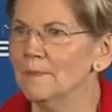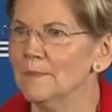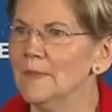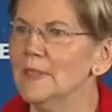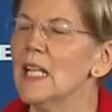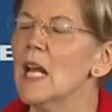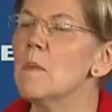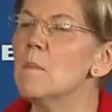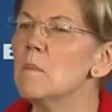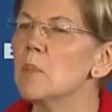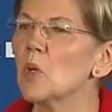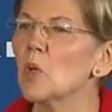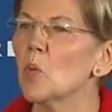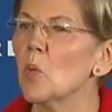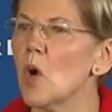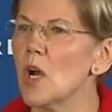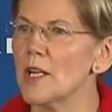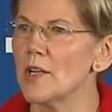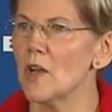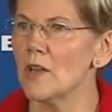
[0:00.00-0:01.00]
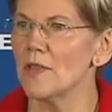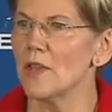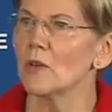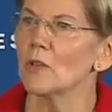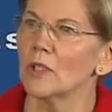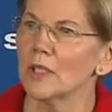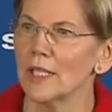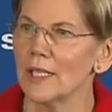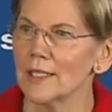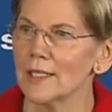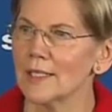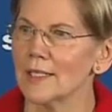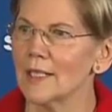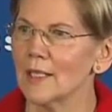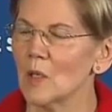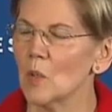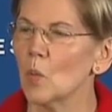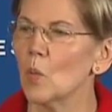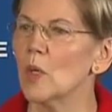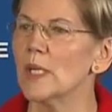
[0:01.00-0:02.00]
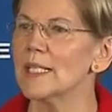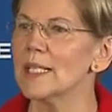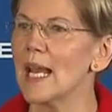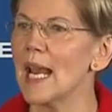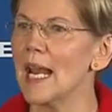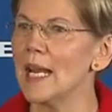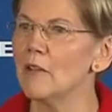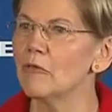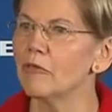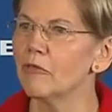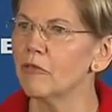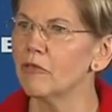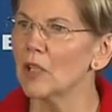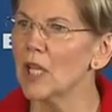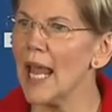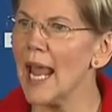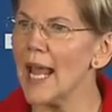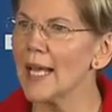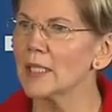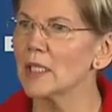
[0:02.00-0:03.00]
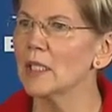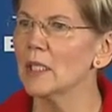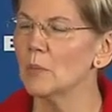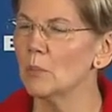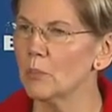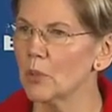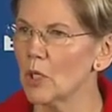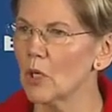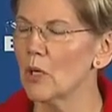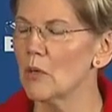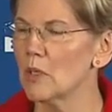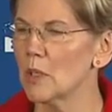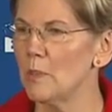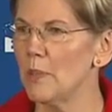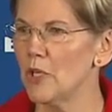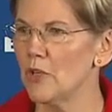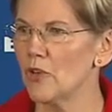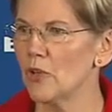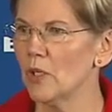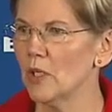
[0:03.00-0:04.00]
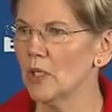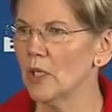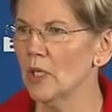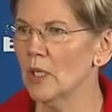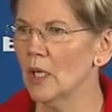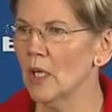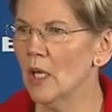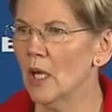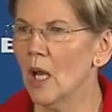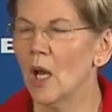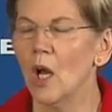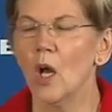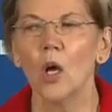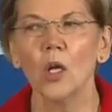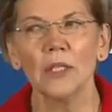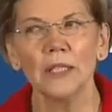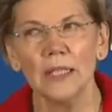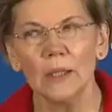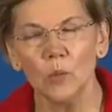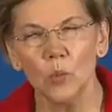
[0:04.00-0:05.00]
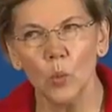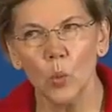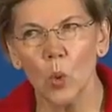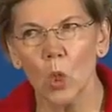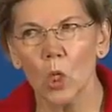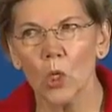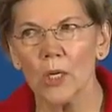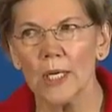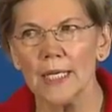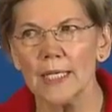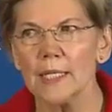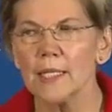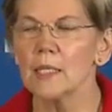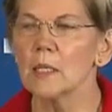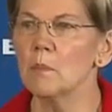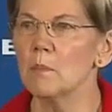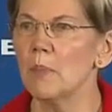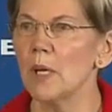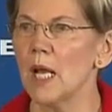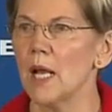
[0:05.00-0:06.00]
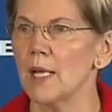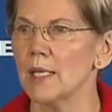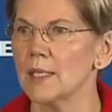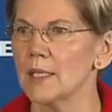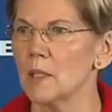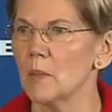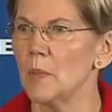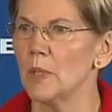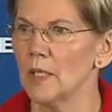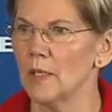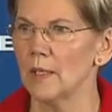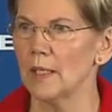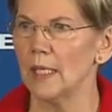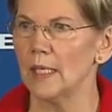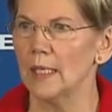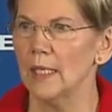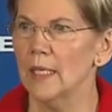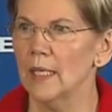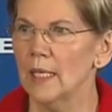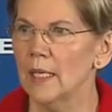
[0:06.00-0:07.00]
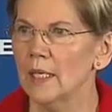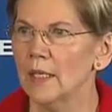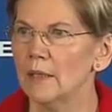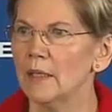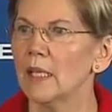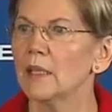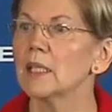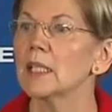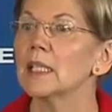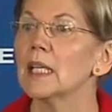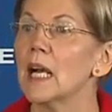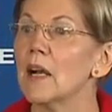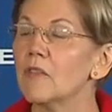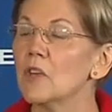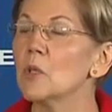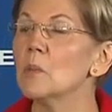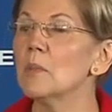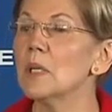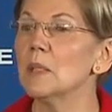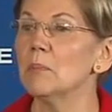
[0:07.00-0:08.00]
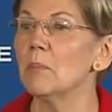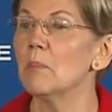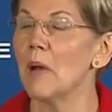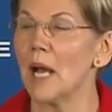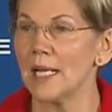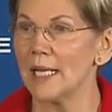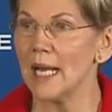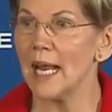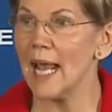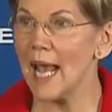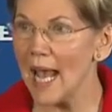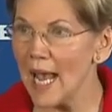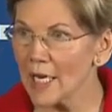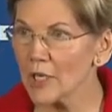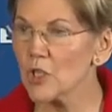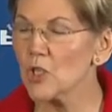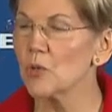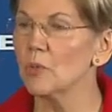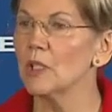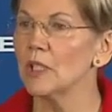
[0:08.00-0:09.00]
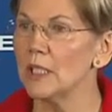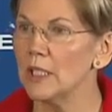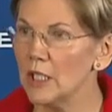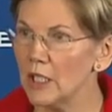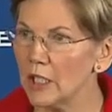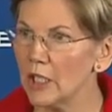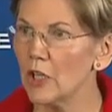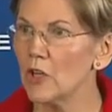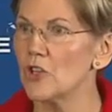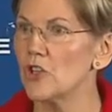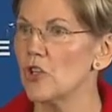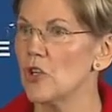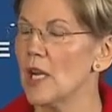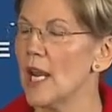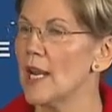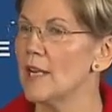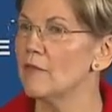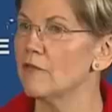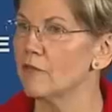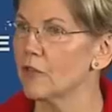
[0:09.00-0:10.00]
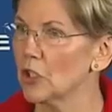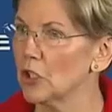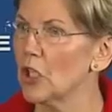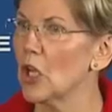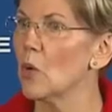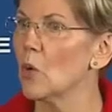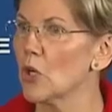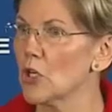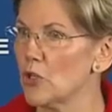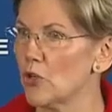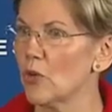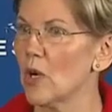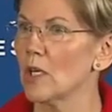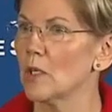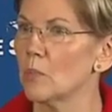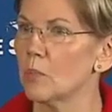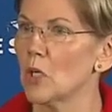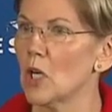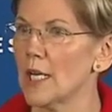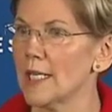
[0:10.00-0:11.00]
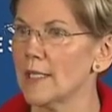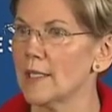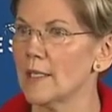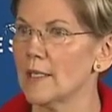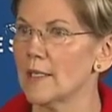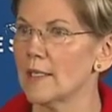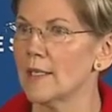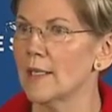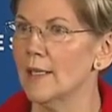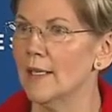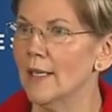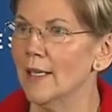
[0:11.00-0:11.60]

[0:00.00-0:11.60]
Number one on their list was a flat prohibition on the worrisome possibility that the government might actually negotiate for lower drug prices.